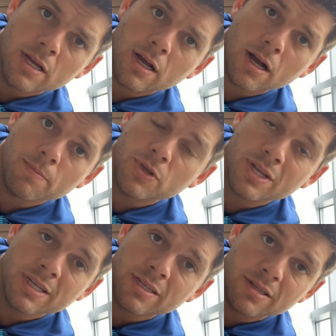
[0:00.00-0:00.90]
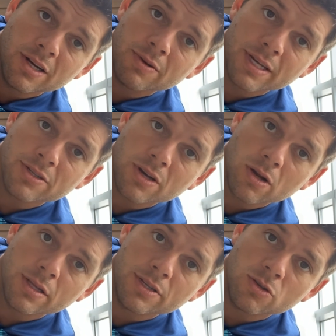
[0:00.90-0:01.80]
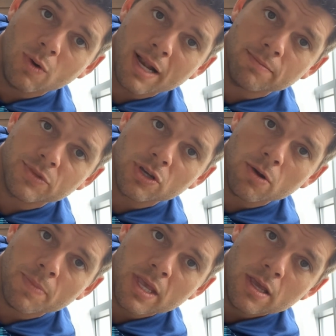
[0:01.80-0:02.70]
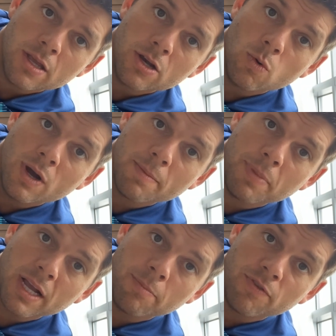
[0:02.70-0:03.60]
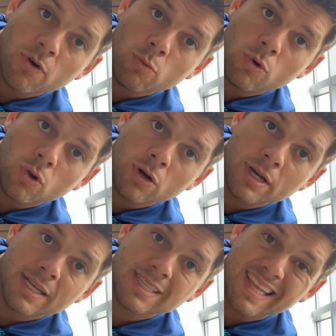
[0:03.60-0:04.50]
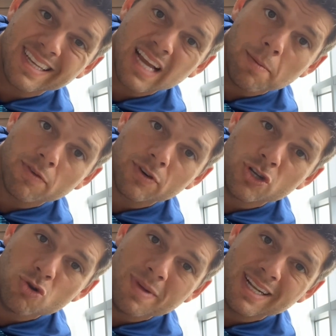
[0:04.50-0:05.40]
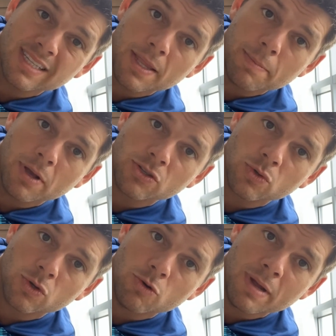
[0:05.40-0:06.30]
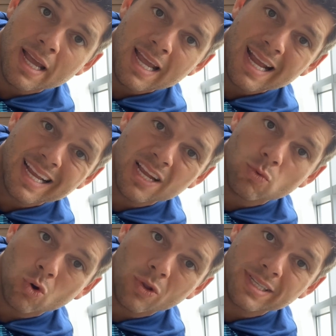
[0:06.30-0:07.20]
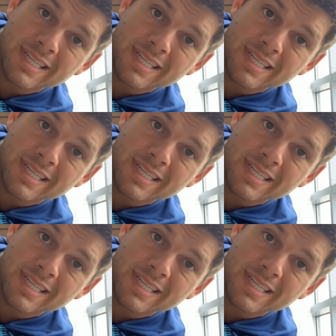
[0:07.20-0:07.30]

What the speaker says: You can get as gnarly as you want. So you know what? Pick up a foam roller, set the timer for 2 minutes on that muscle group, and get rolling